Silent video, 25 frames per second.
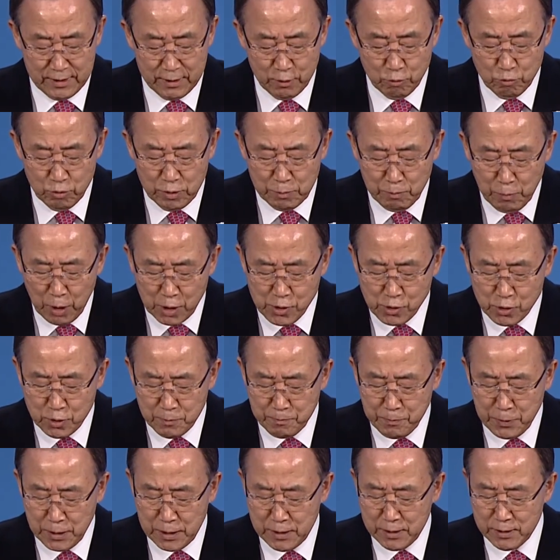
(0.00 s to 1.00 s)
We must
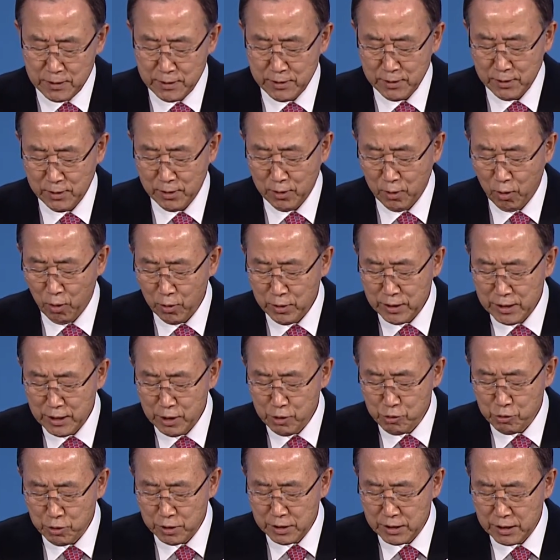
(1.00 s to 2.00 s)
build on
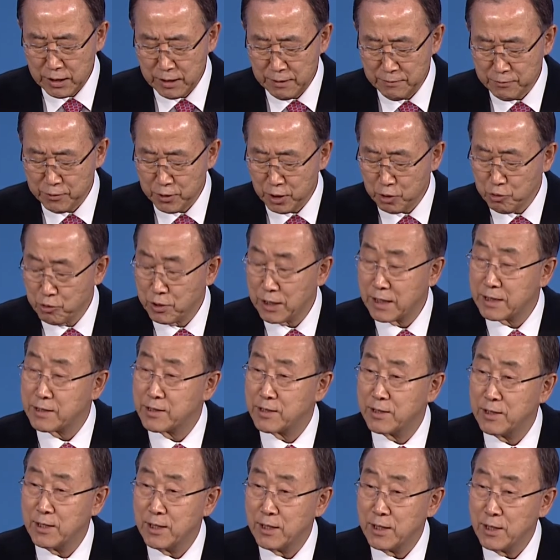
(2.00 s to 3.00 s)
initiatives such
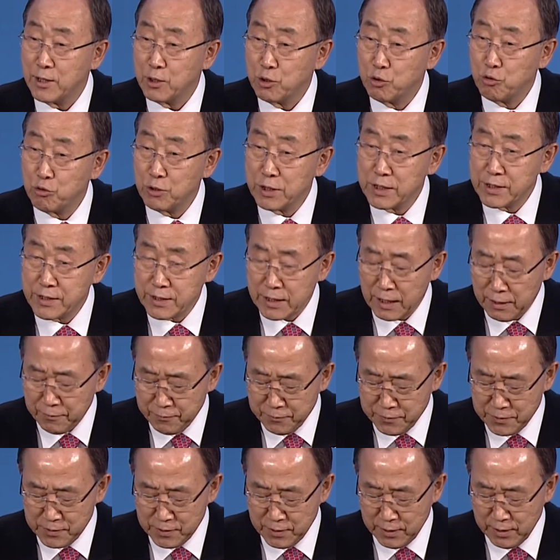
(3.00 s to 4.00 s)
as
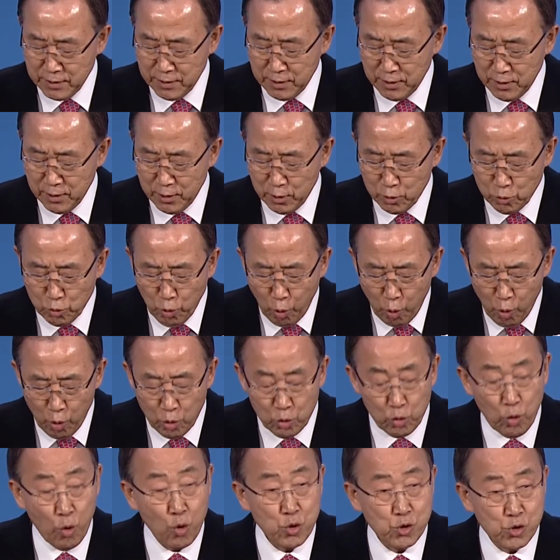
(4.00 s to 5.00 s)
UNICEF's No
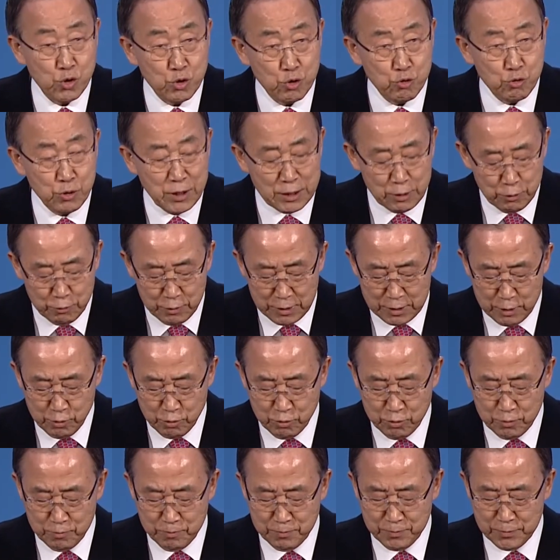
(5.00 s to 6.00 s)
Lost
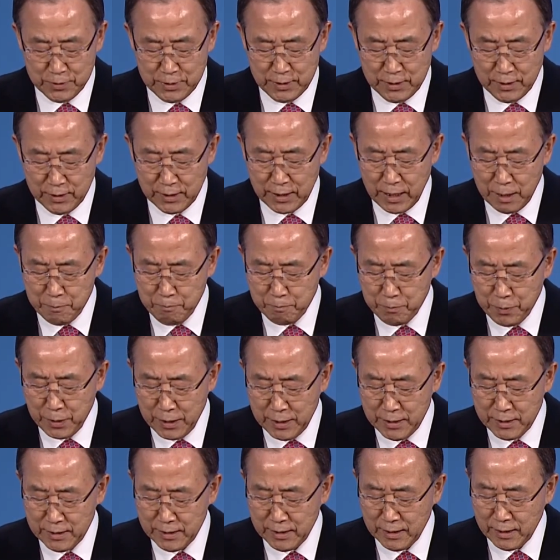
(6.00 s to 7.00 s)
Generation
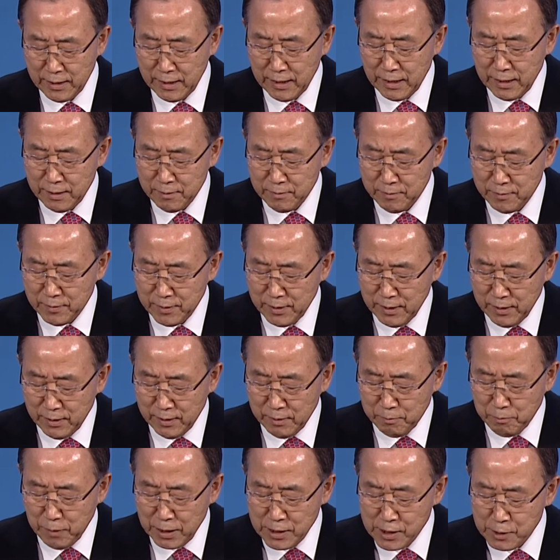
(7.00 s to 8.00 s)
campaign and
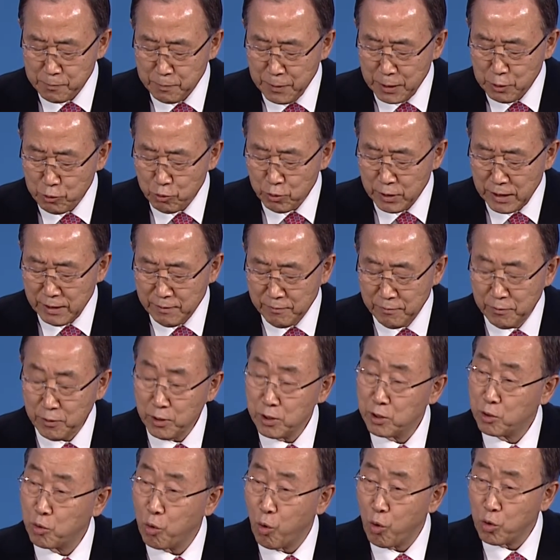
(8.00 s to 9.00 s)
my special
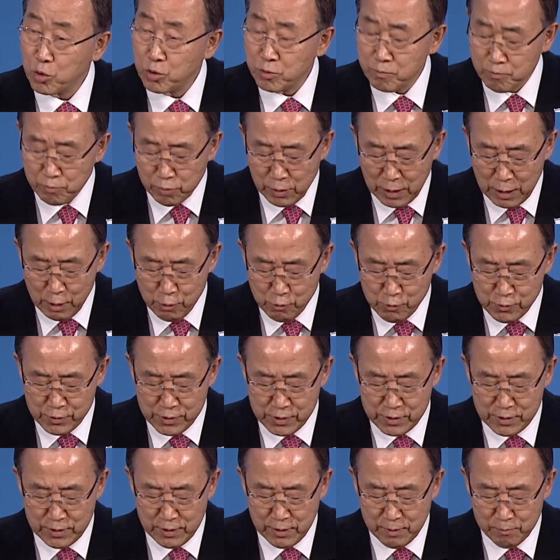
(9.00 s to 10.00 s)
envoy Gordon
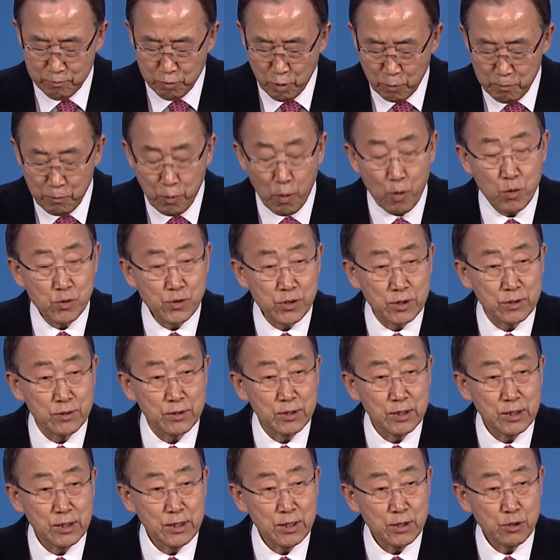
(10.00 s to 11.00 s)
Brown's proposal
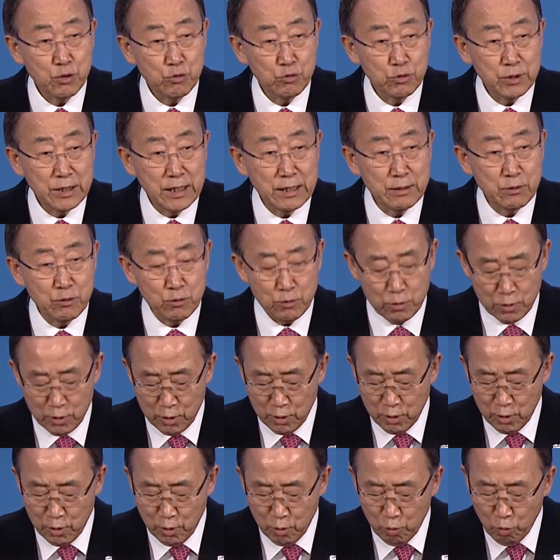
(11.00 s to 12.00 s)
to get
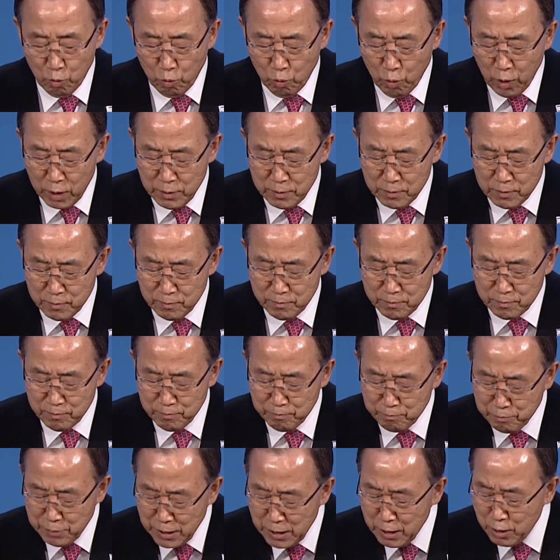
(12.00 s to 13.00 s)
1
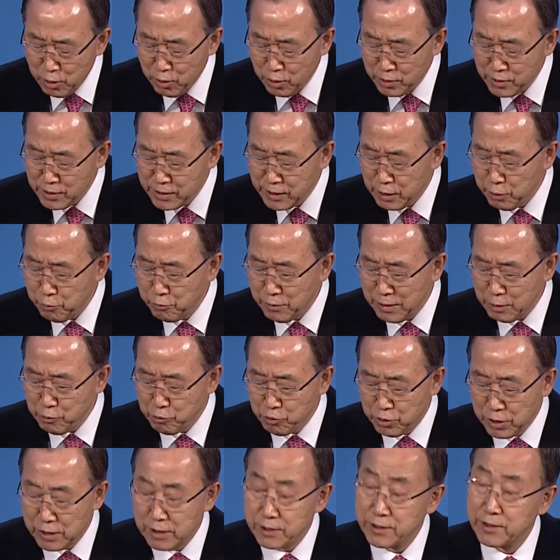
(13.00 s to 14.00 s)
million Syrian
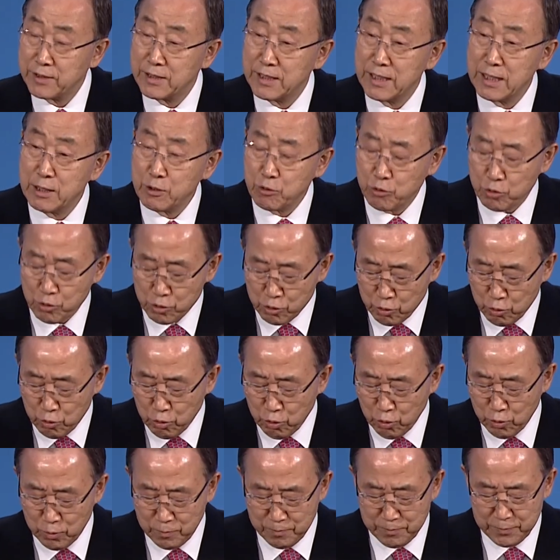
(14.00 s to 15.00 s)
children into
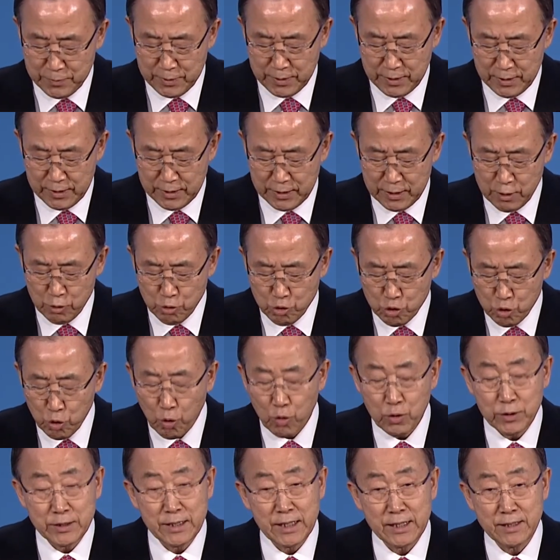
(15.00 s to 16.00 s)
school in
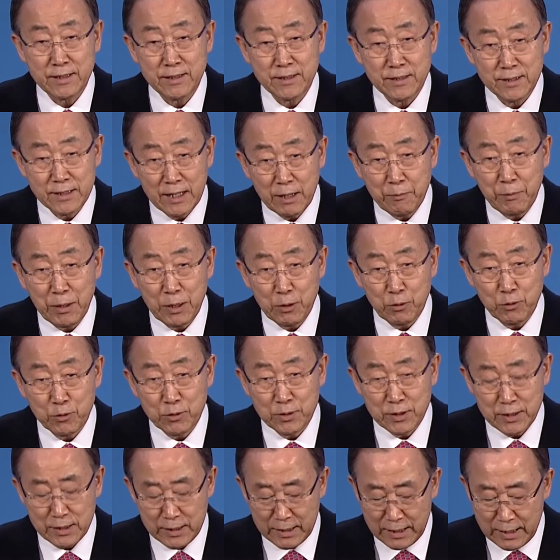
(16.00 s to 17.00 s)
Jordan,
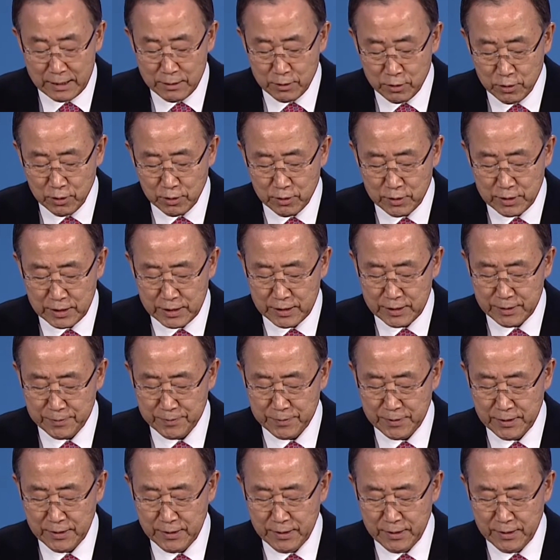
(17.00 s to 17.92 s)
Lebanon, and Turkey.